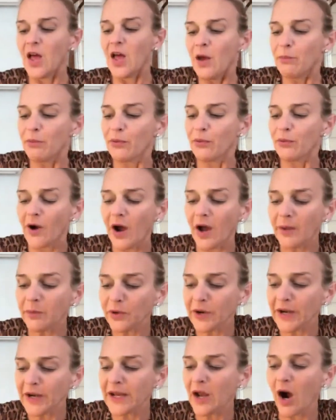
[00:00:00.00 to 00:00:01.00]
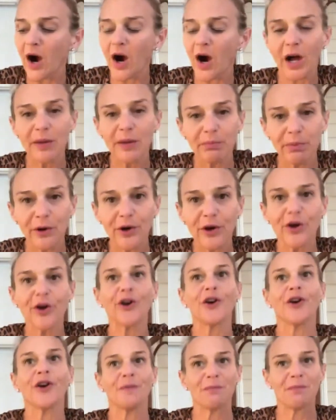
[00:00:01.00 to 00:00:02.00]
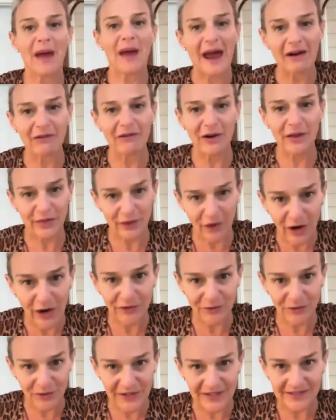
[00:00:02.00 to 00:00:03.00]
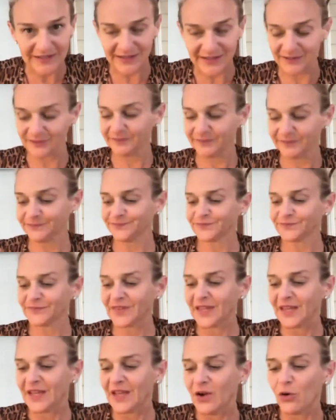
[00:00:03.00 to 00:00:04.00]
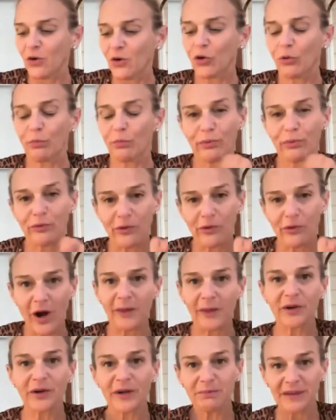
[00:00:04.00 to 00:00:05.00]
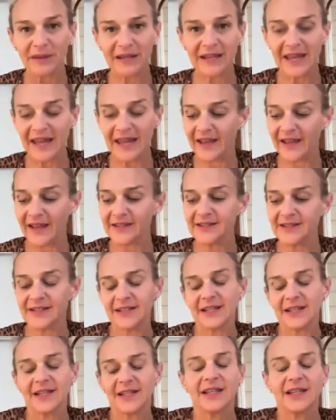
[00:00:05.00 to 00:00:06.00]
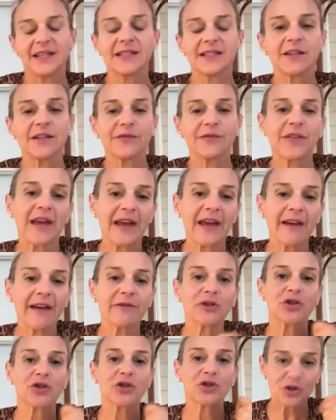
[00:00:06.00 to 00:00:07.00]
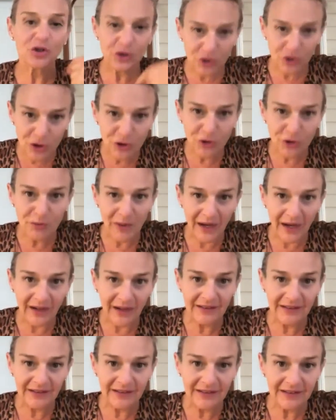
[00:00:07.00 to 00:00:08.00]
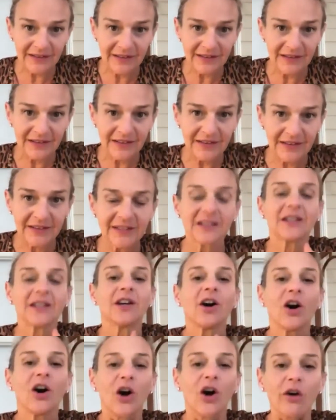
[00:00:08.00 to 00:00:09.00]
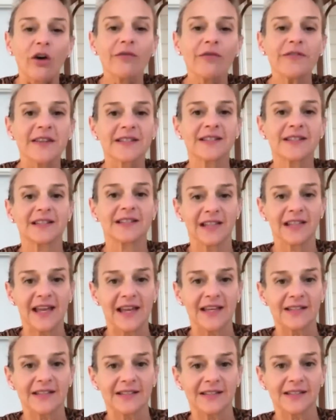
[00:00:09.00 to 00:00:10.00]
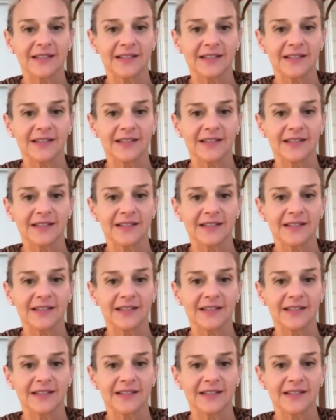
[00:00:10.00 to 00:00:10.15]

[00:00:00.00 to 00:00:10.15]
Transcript: Primary hyperparathyroidism or primary big head is if they have a tumor of this gland.